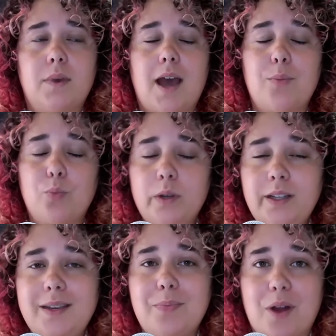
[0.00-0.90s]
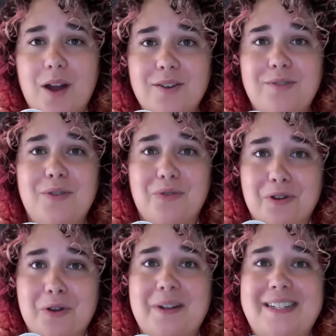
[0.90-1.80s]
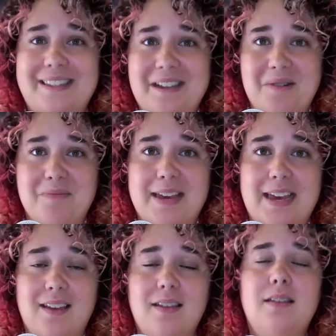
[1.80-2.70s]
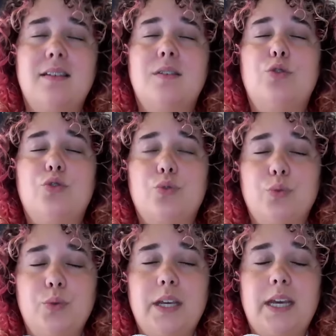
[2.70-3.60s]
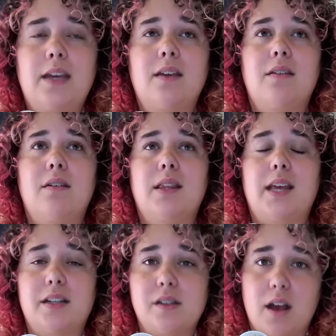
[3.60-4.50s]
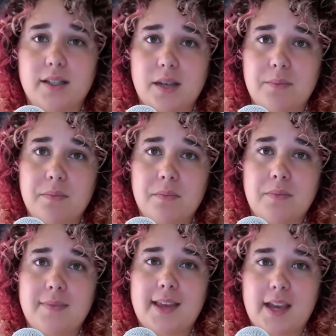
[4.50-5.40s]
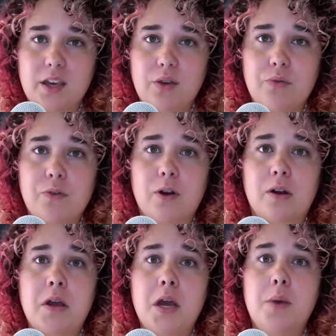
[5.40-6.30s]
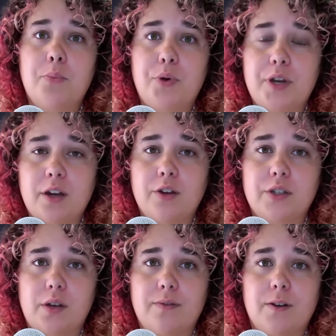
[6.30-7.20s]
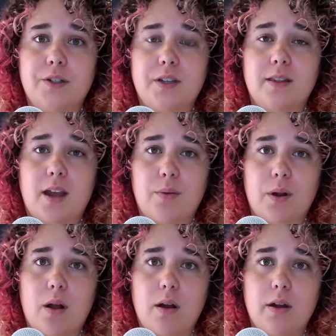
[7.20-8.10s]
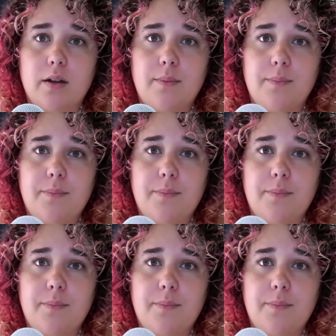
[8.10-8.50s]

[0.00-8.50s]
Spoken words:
I'm really proud of you for going to therapy. Truly, that is awesome. Thank you for putting yourself first in that regard.